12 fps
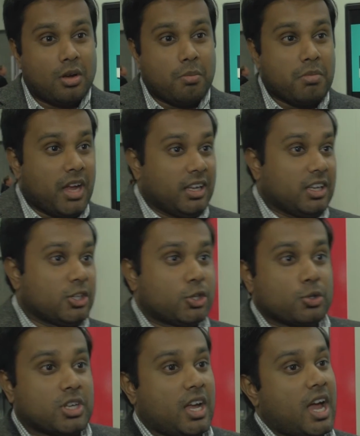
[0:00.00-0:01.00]
main
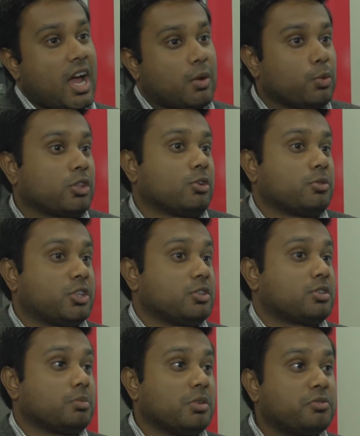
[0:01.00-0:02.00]
issues I had with our
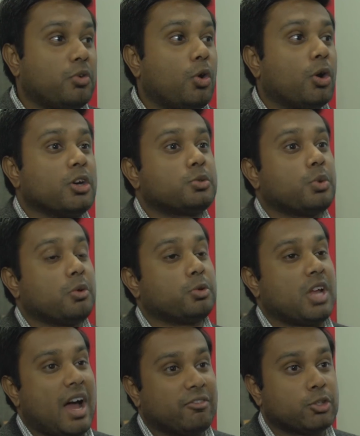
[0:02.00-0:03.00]
system before is we
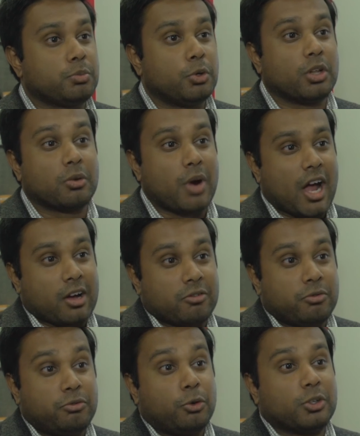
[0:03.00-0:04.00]
would have to pull a rack
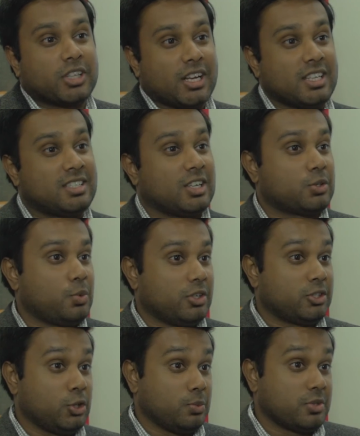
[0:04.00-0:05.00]
of full ninety-six
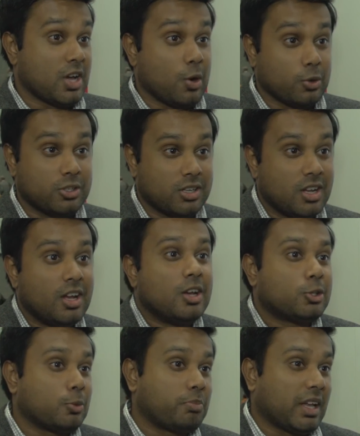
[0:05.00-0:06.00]
well tubes out
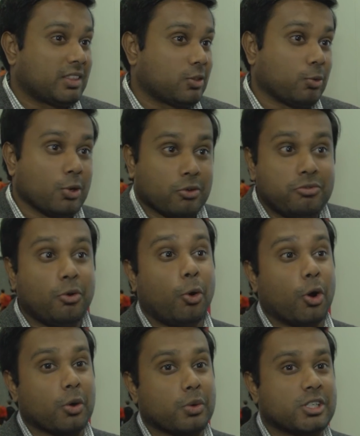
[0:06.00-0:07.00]
to pick three or
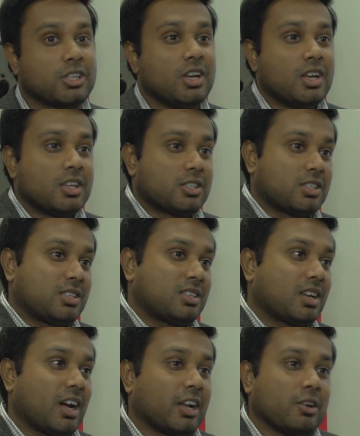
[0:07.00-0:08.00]
four, which
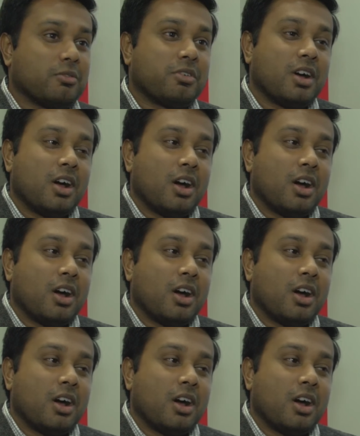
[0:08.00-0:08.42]
kind of